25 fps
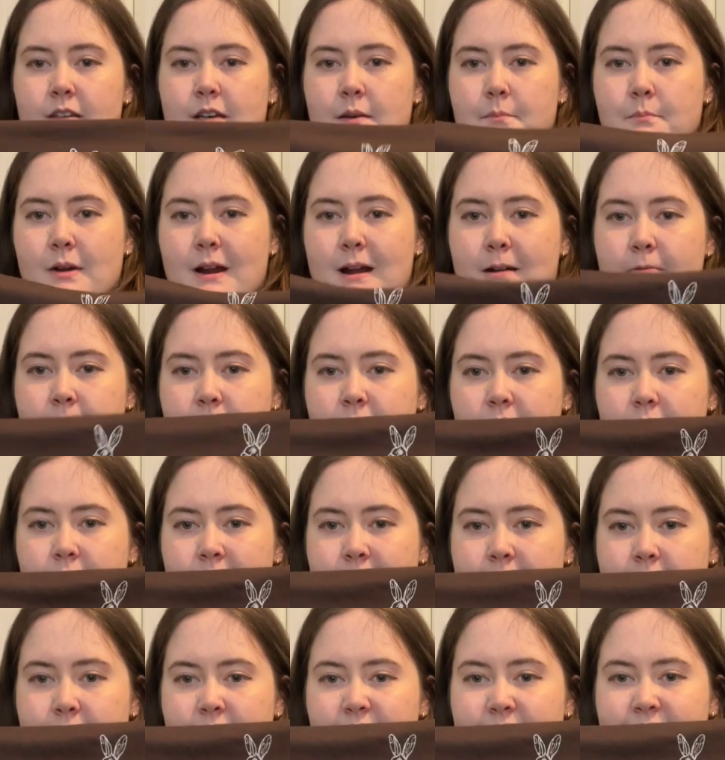brown
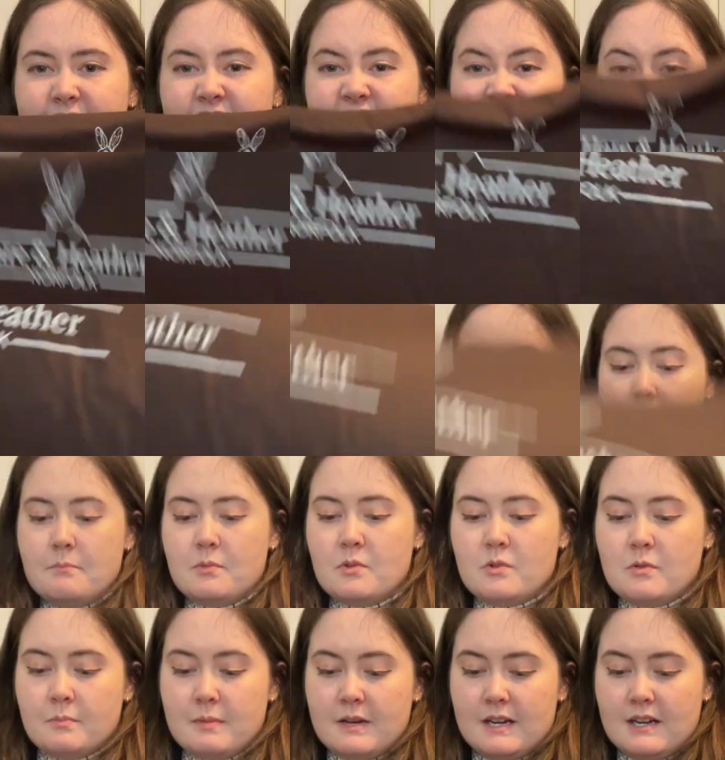version. They're just
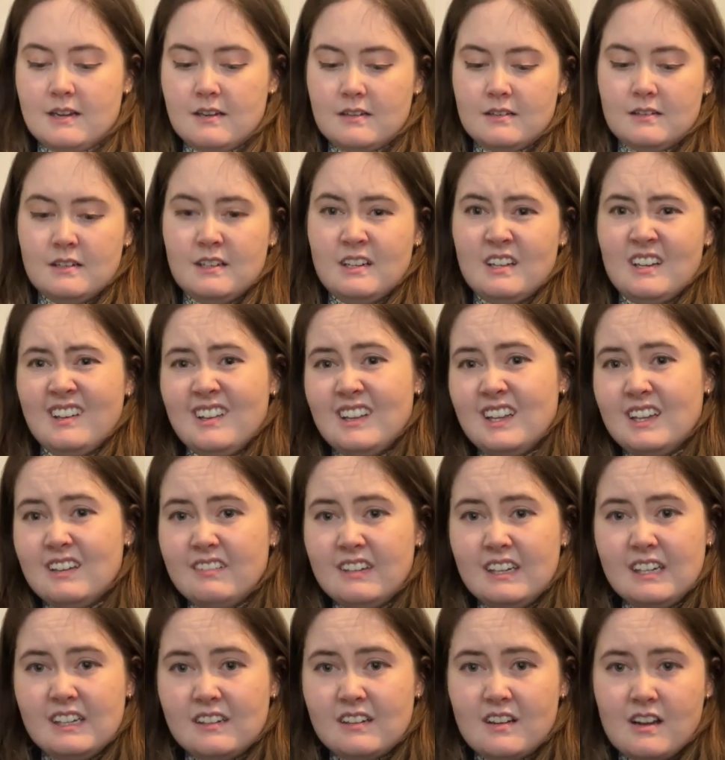simple, but they're
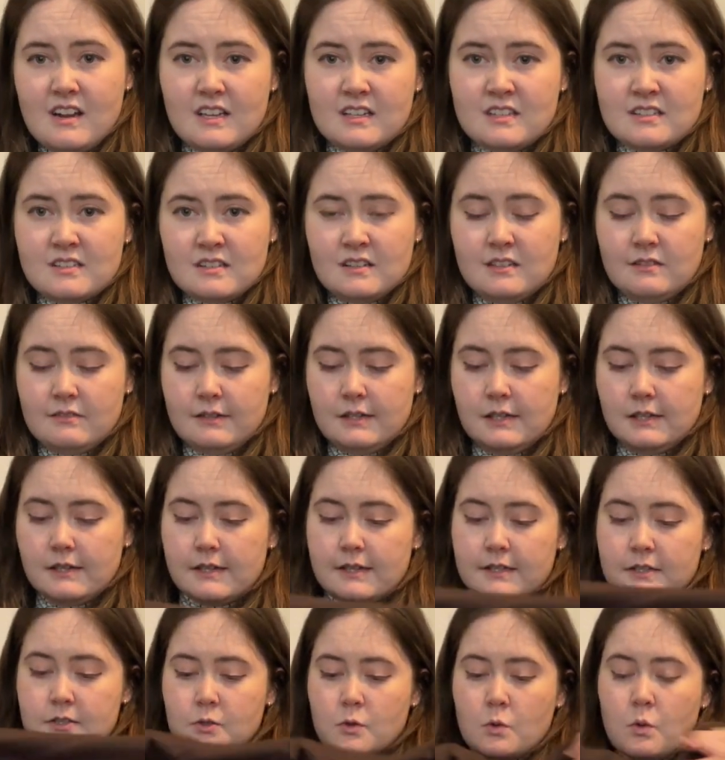really nice, and they're really
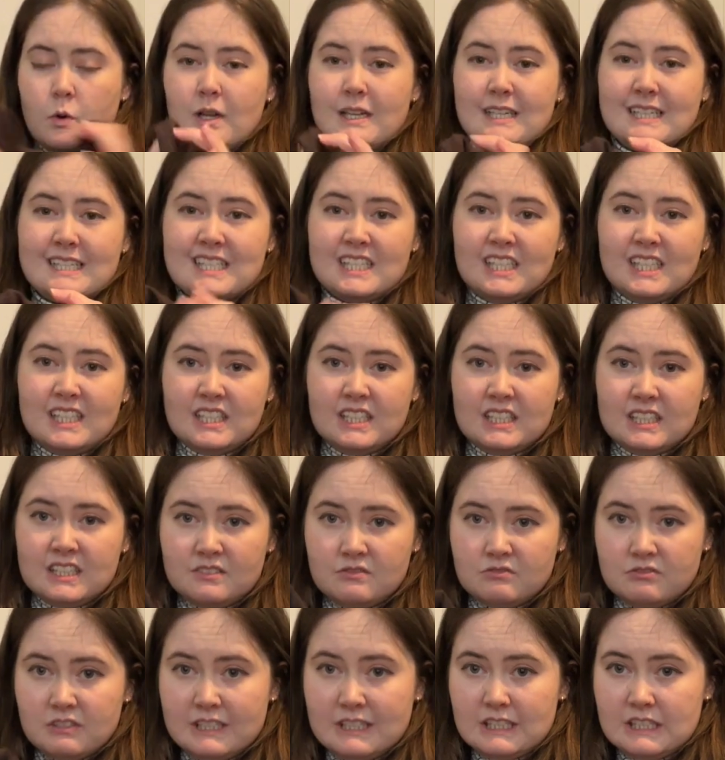nice quality,
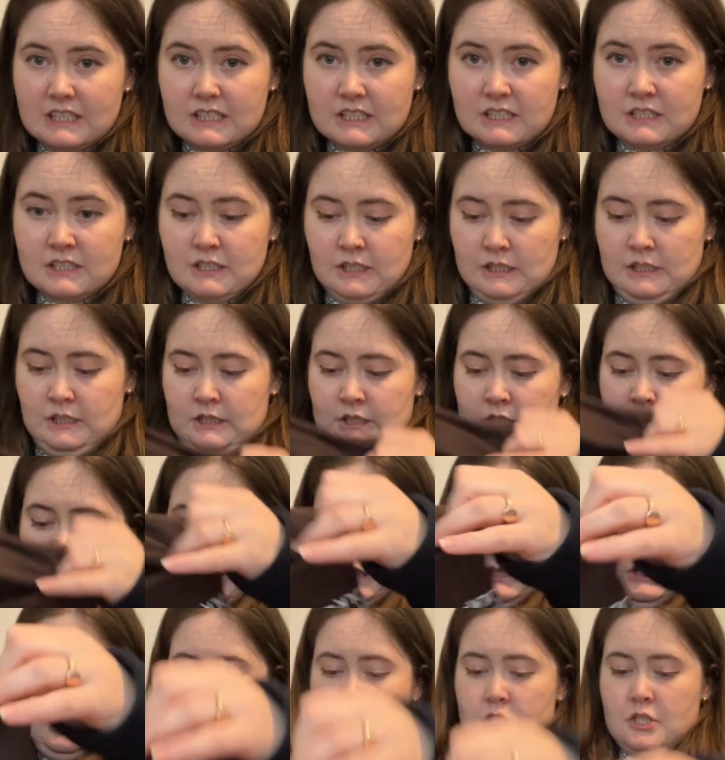really
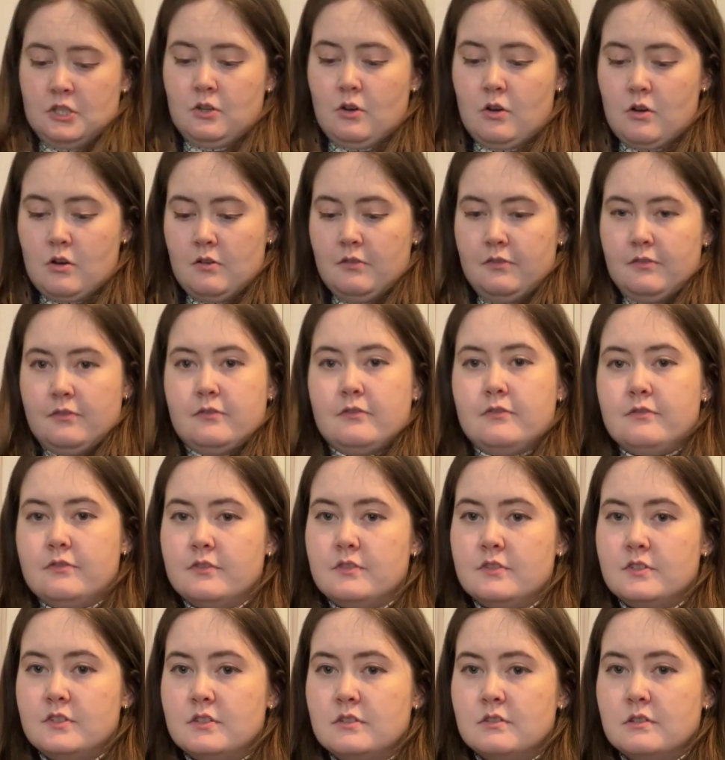
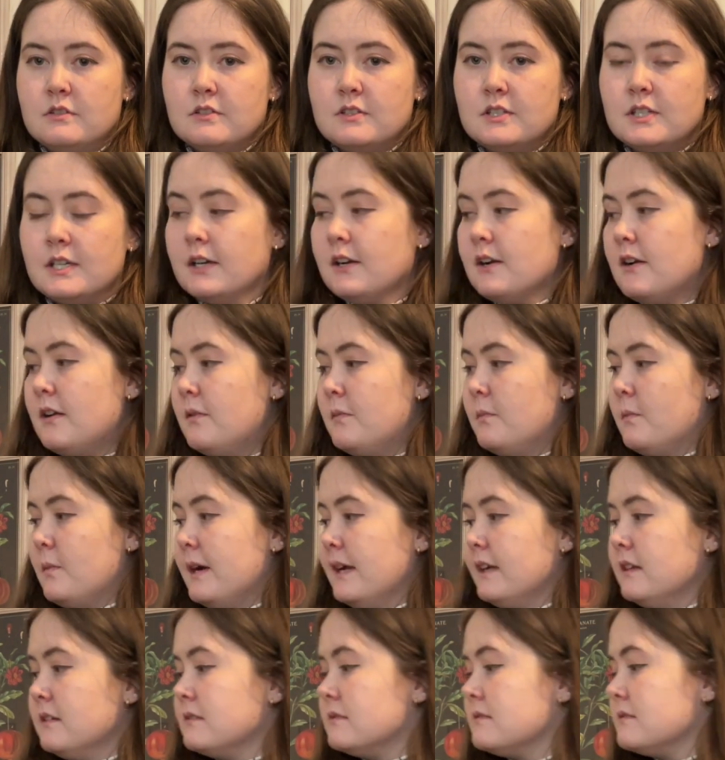soft. So I can't
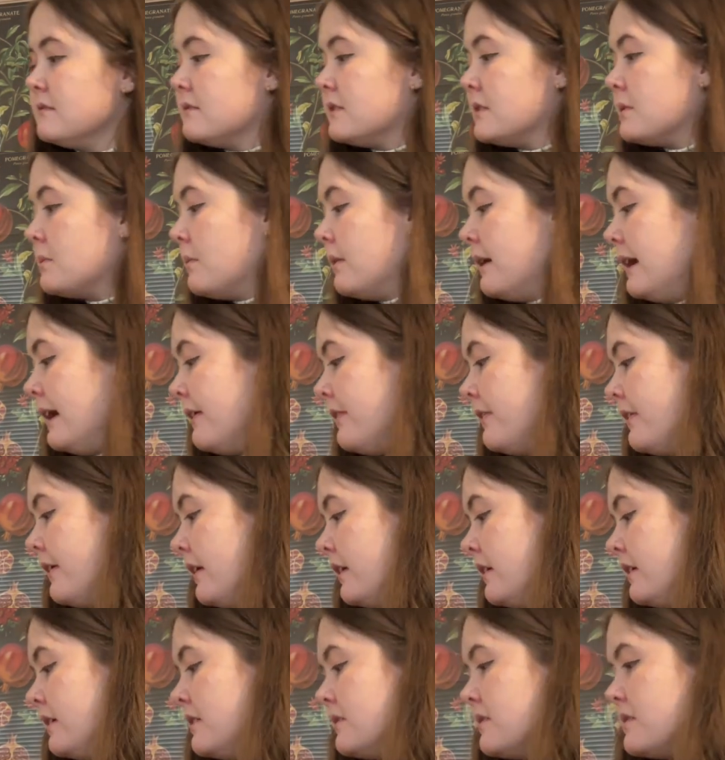wait to wear
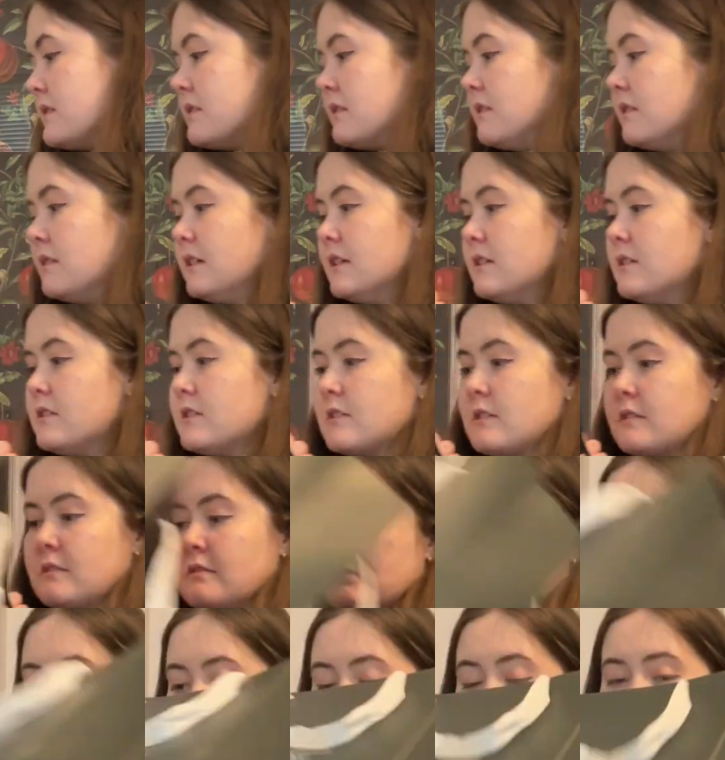those. And they just
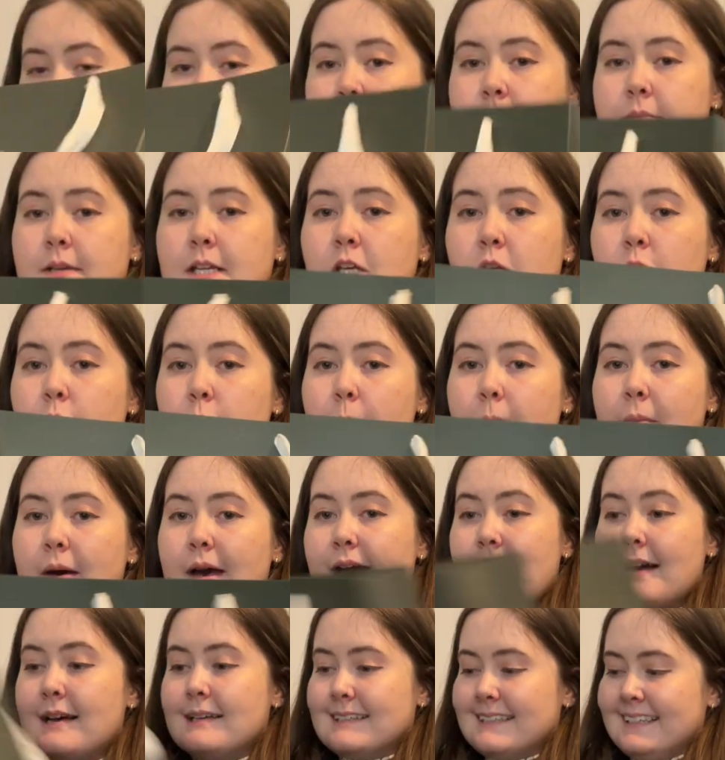really come in cute
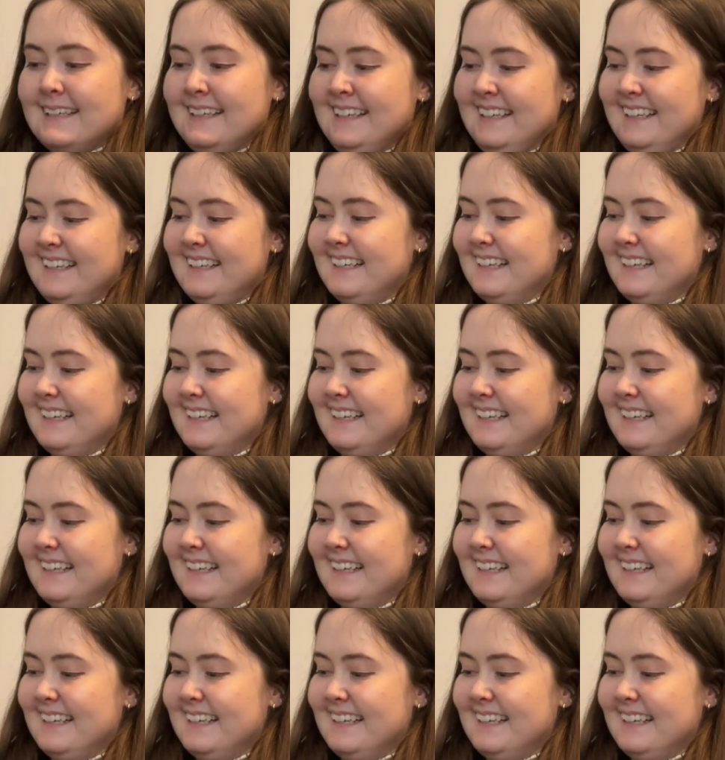bag.